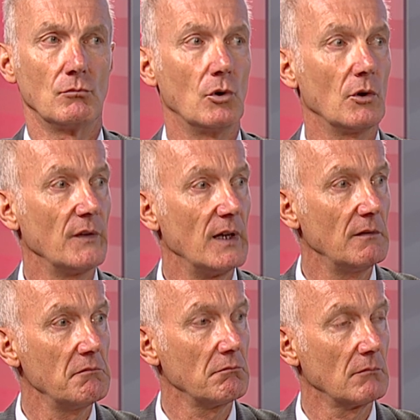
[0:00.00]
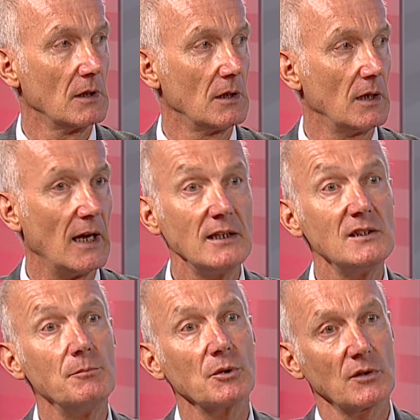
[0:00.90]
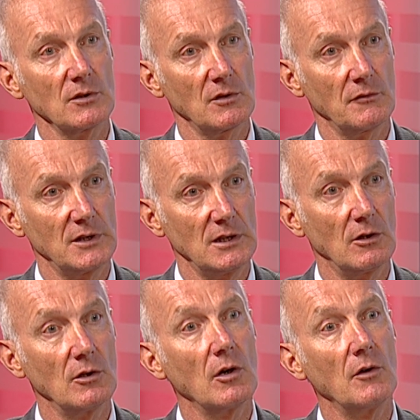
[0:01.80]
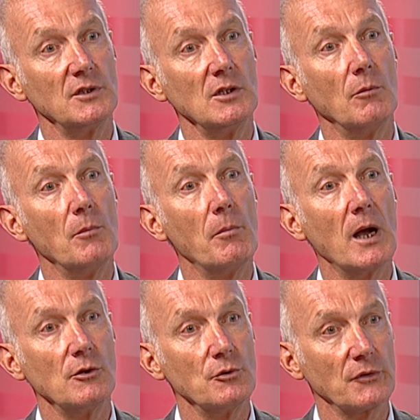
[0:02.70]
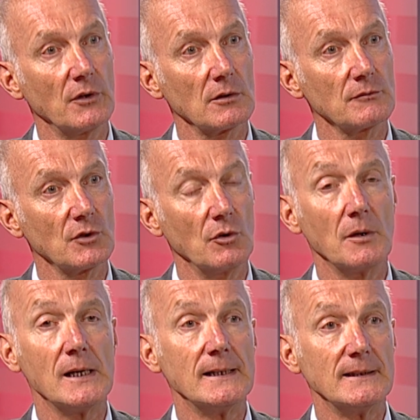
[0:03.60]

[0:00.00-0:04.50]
more than 80% of the, uh, of the uh, mobile user. So